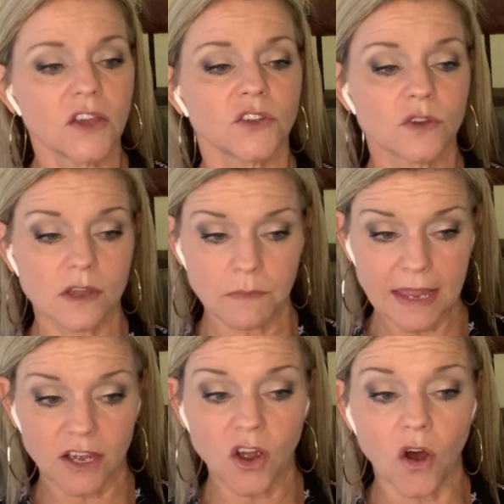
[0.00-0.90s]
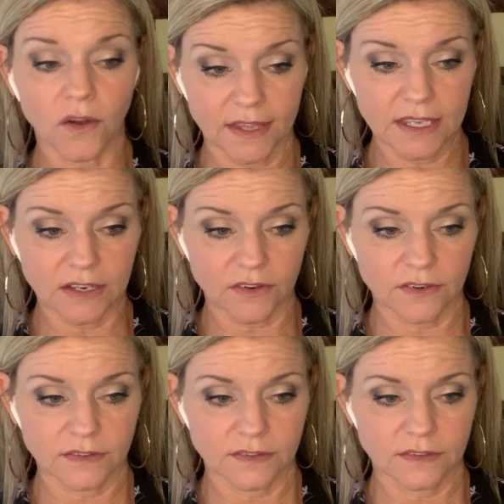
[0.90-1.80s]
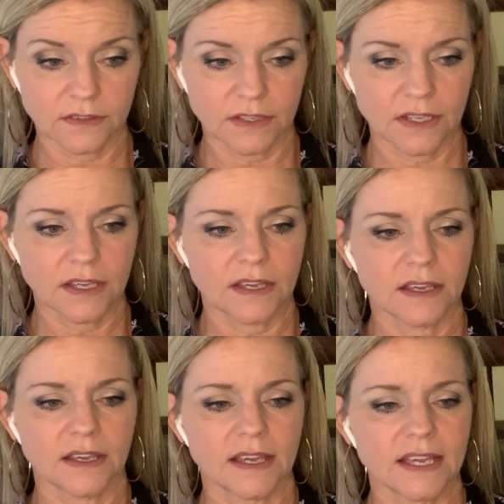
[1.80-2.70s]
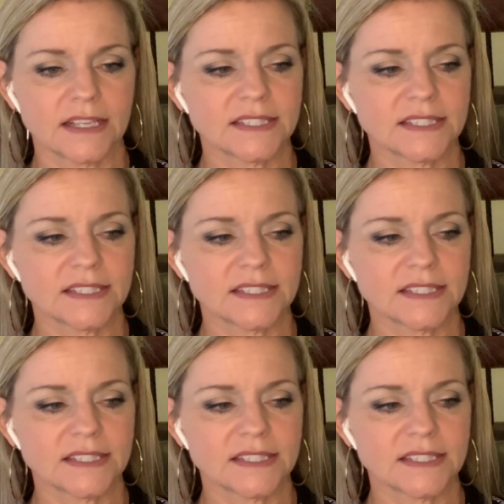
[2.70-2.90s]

"You can make a call here." He